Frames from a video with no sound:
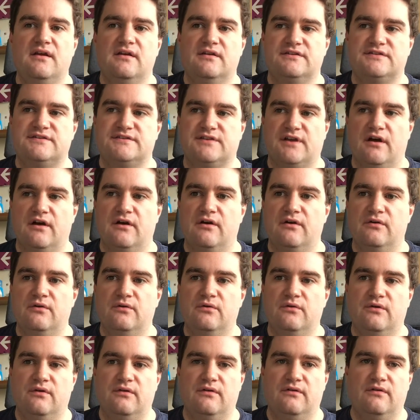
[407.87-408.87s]

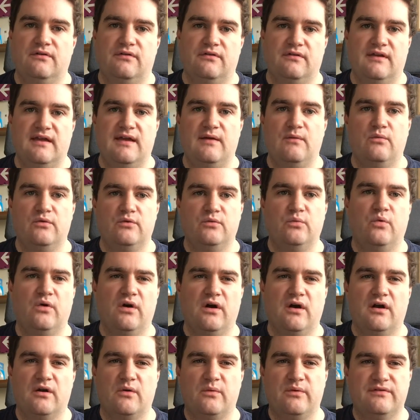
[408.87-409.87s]
So it would
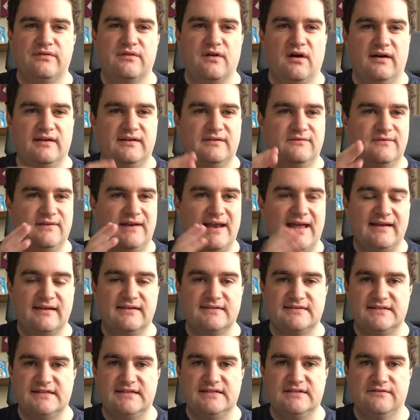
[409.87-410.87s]
work with kind of
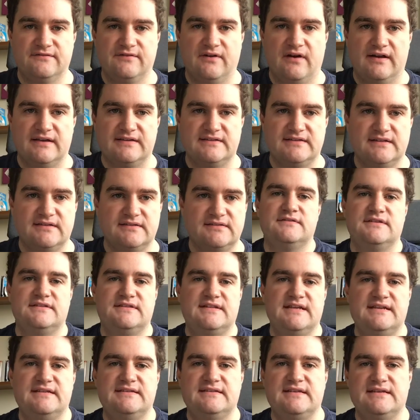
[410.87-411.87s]
legacy devices. So
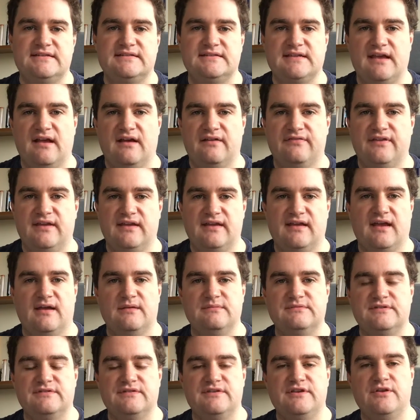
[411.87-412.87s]
DCC, I think,
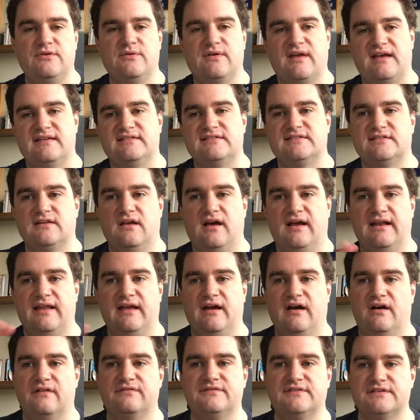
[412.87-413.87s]
came to the UK slightly
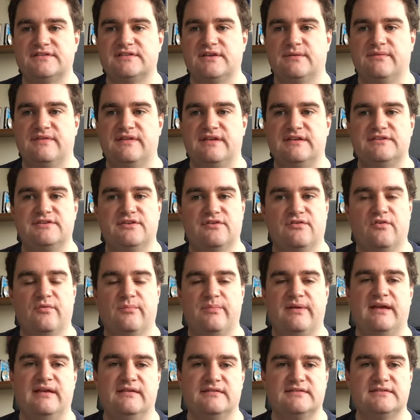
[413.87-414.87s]
after some of these
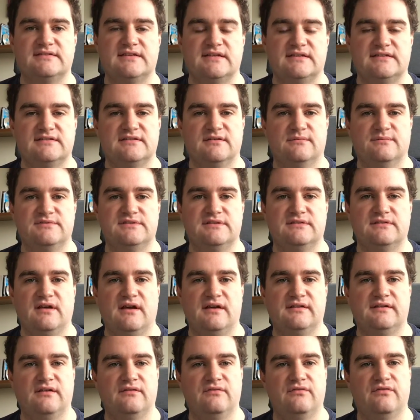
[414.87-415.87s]
European systems, and
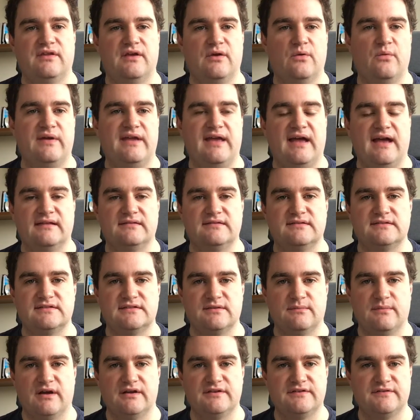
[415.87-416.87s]
I don't think we had
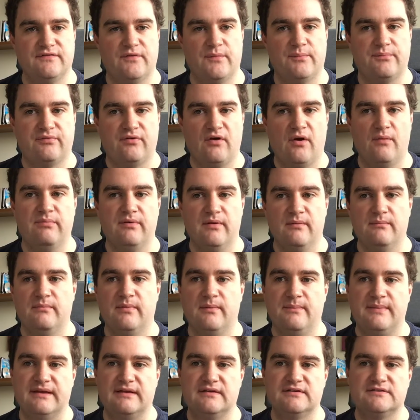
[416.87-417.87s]
so much of a problem.
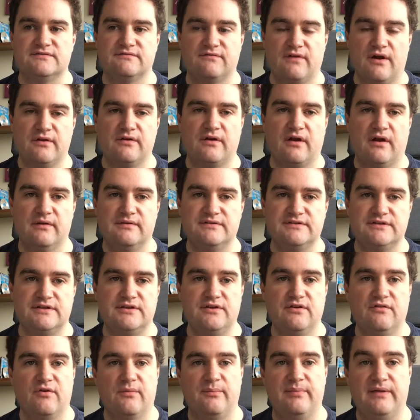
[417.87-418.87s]
But because Roco is a
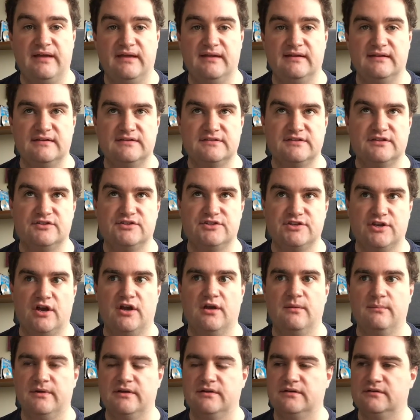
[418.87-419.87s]
European, it's a
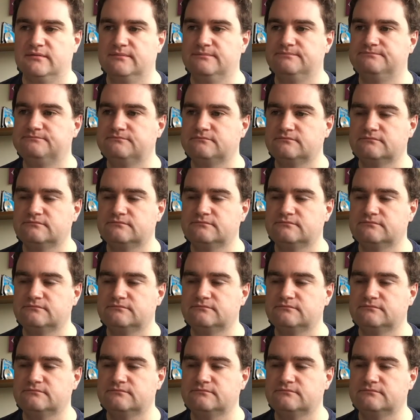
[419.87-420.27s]
German